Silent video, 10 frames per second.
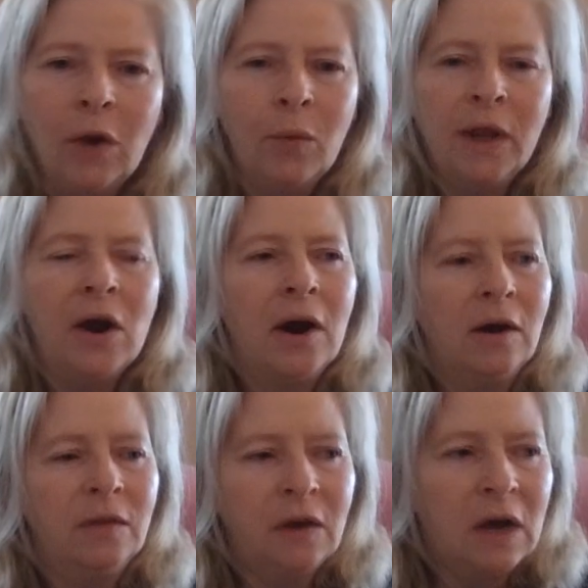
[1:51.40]
Here we
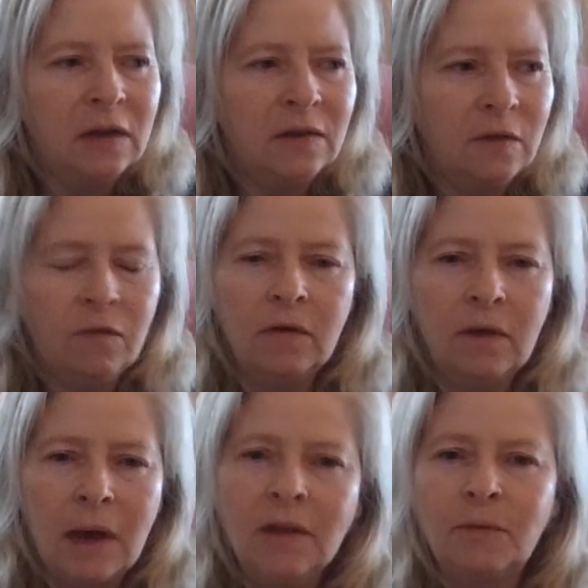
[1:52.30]
are on the cusp of,
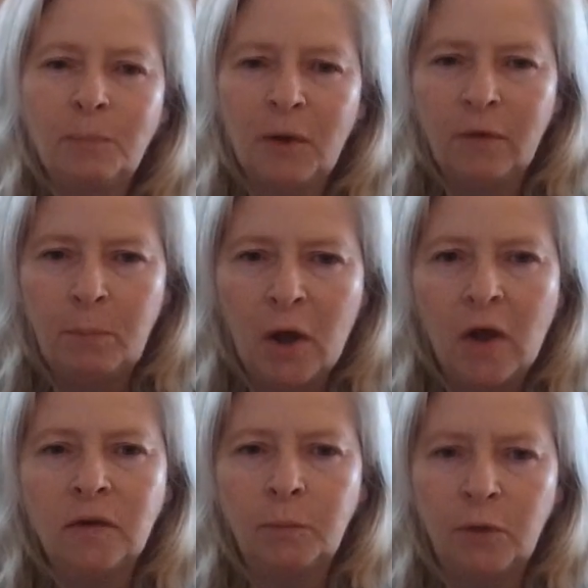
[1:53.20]
cusp of a
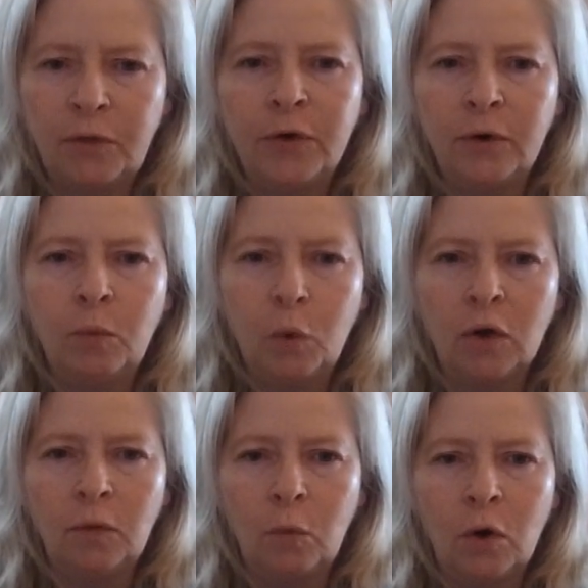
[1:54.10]
possible third
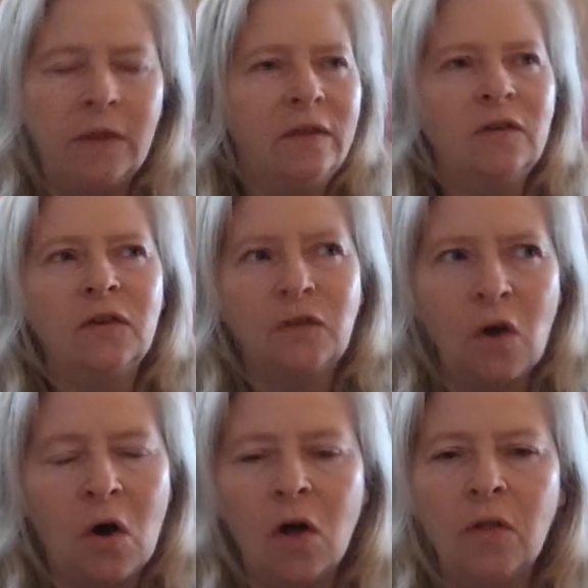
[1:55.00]
world war, and this
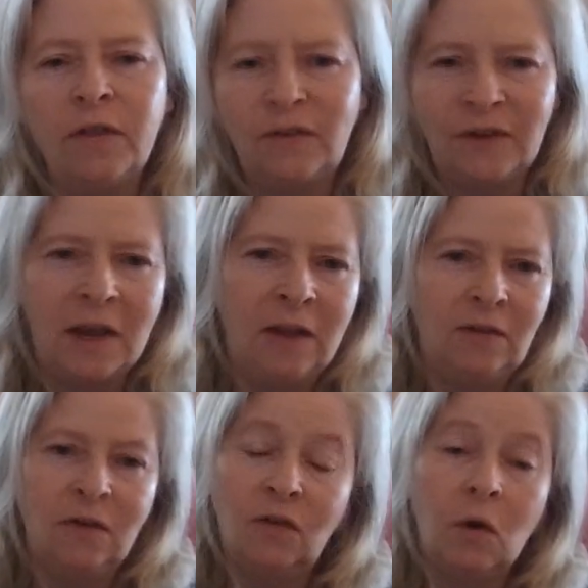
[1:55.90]
is all the
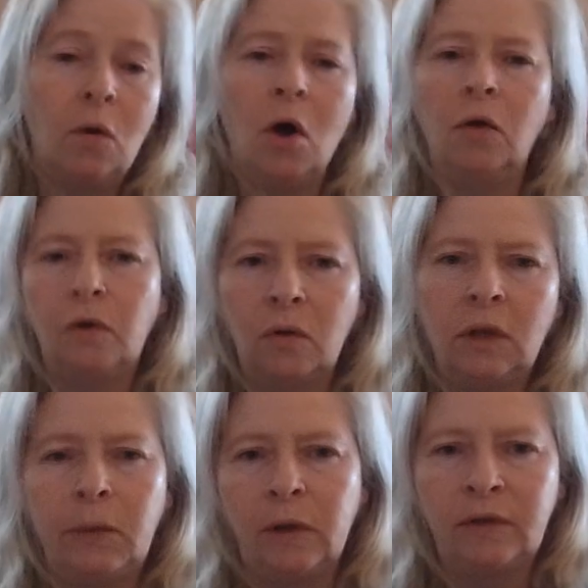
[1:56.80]
saints and so-called
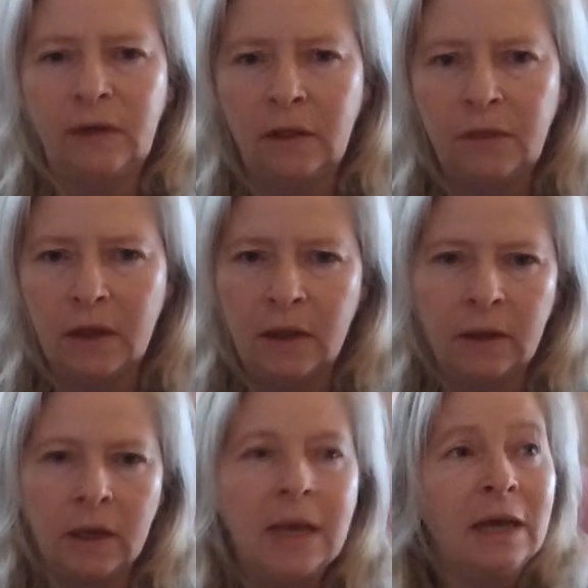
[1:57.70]
holy ones can
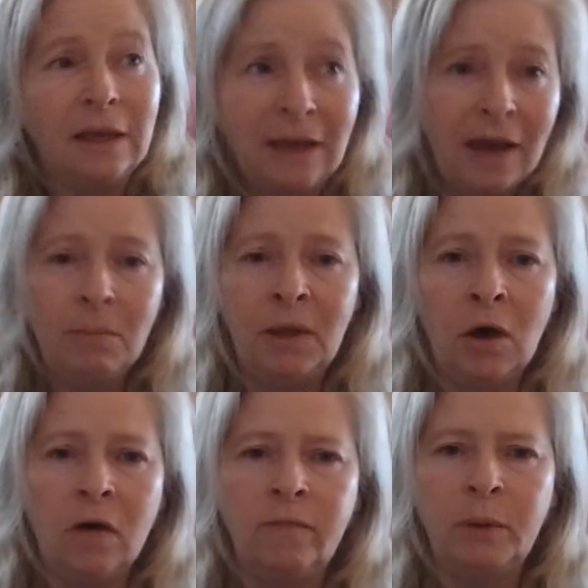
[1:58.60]
think. Get
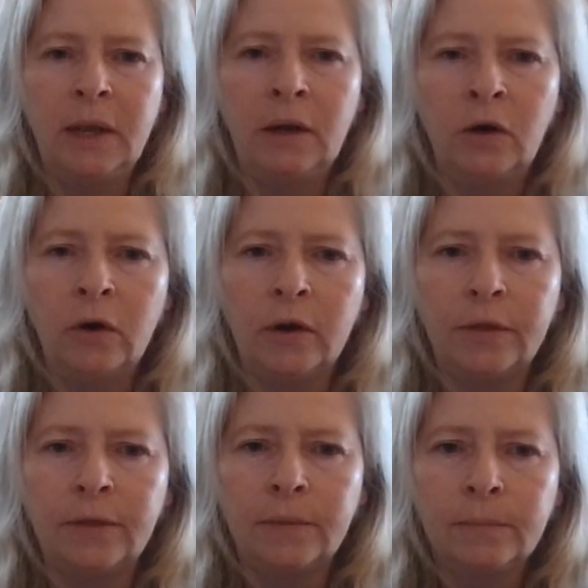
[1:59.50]
me off planet Earth.